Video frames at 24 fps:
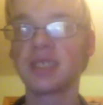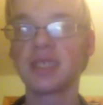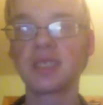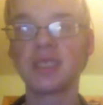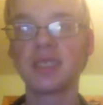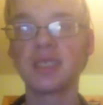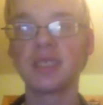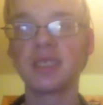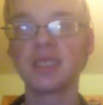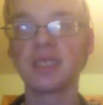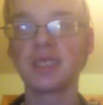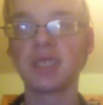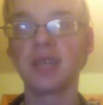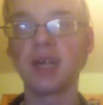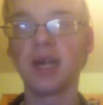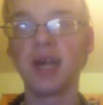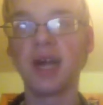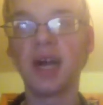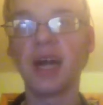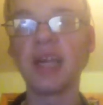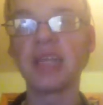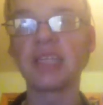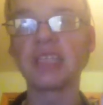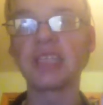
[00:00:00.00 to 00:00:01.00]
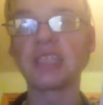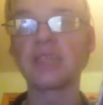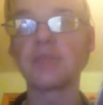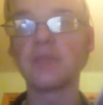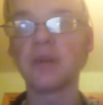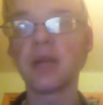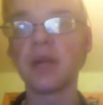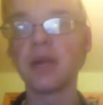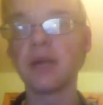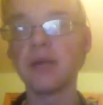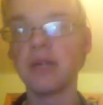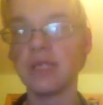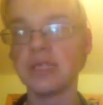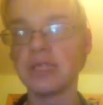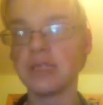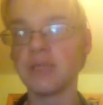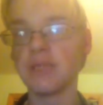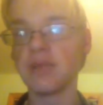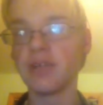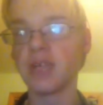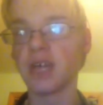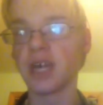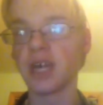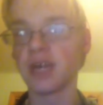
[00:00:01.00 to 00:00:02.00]
because I
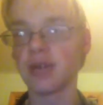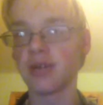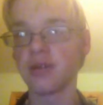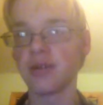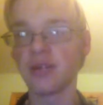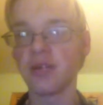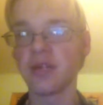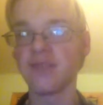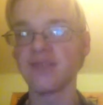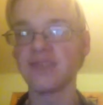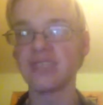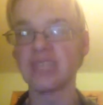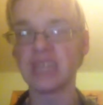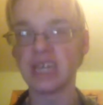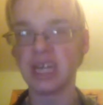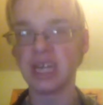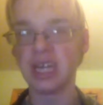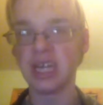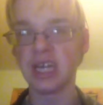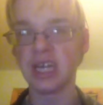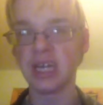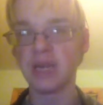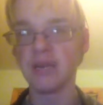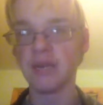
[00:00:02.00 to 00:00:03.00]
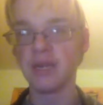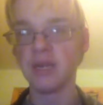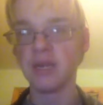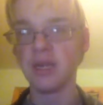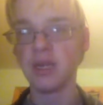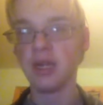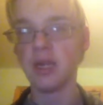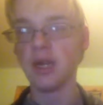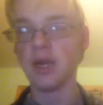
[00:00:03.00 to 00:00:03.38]
experimented with Ocarina of Time.